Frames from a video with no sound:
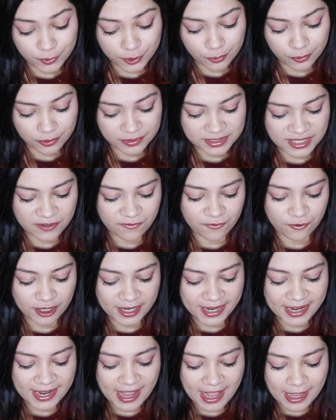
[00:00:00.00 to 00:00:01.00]
were cruelty
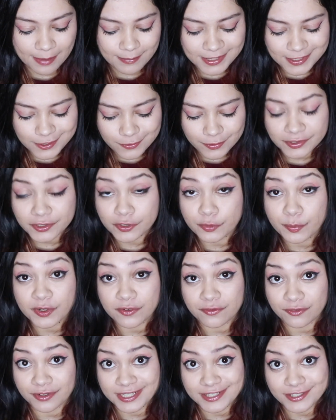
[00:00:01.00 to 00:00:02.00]
free. I'm gonna do a little bit
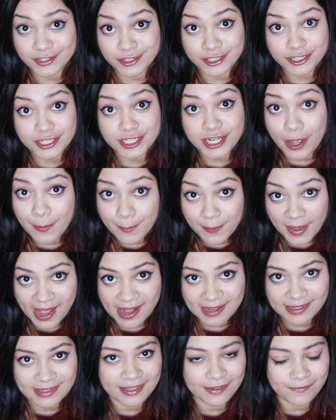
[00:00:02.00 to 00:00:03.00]
of research, come
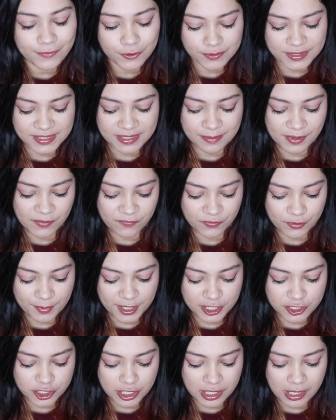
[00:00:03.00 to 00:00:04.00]
back, give you some
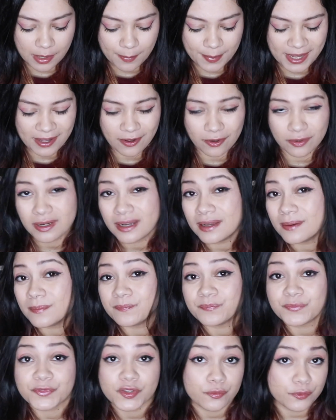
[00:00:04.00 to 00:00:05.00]
information about
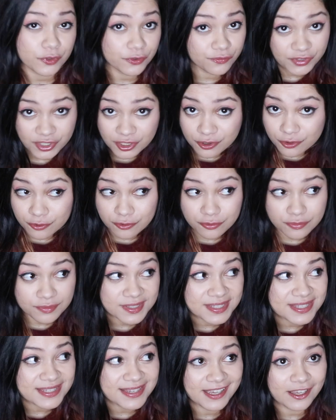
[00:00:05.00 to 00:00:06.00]

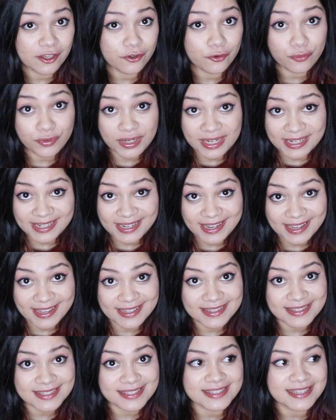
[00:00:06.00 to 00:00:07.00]
reviews,
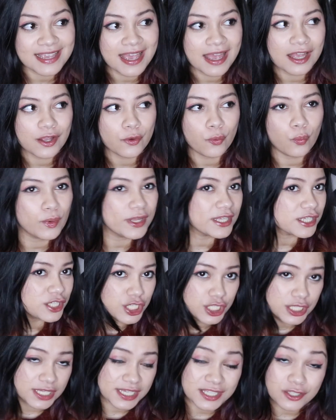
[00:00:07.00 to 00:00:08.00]
ingredients,
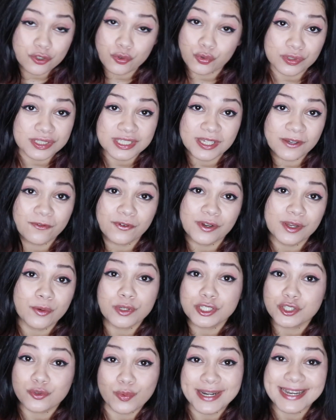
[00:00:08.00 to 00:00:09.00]
which is cruelty free,
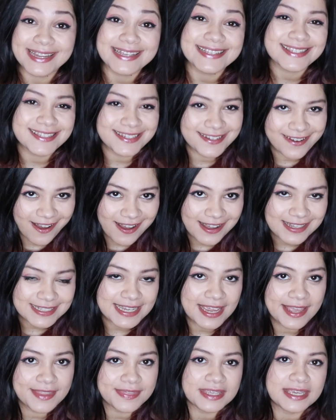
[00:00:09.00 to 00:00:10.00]
which one is
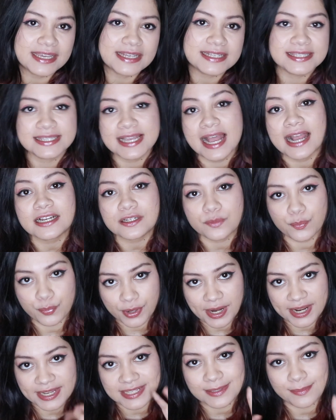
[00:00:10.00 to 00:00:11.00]
not, and the exact
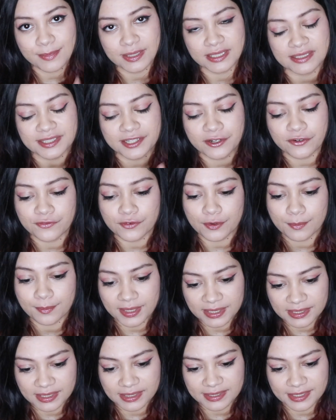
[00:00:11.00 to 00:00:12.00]
price milliliter for
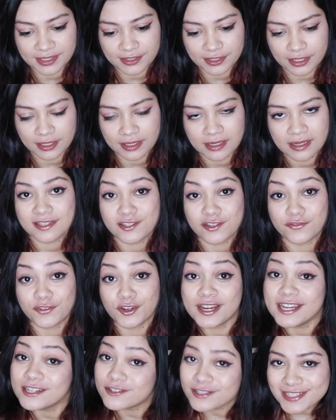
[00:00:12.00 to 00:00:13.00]
milliliter. So if
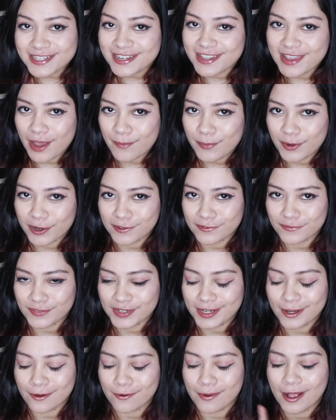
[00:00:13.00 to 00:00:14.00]
you're interested in that part of the
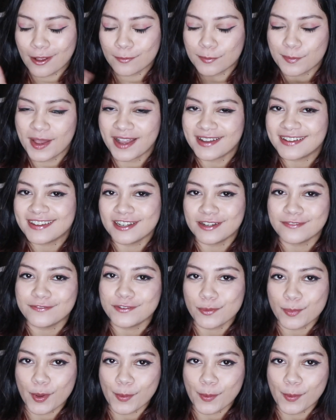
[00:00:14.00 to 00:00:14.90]
video, I'll be back in a few